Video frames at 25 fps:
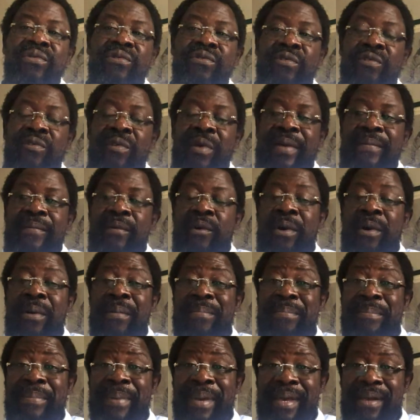so I'm
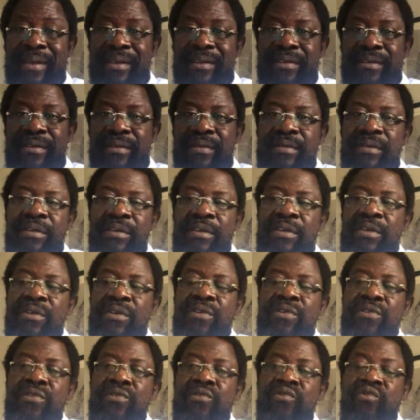compelled
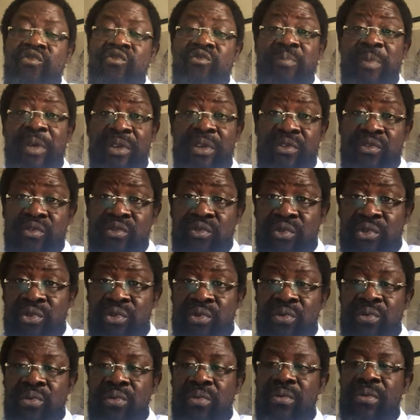to speak to
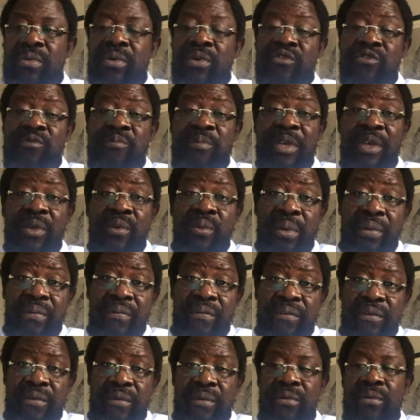you or speak
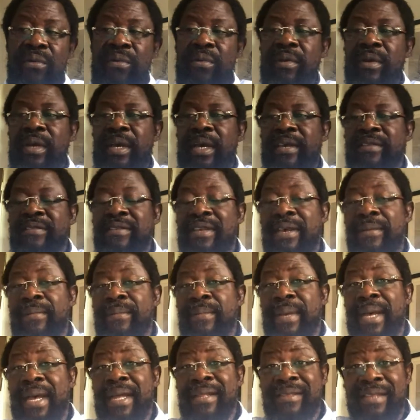with you as
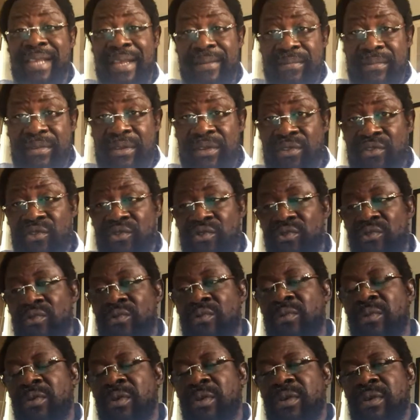I'm attempting
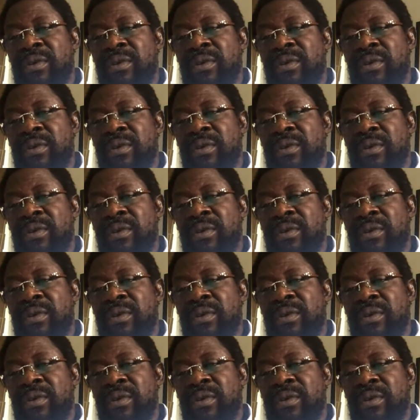to,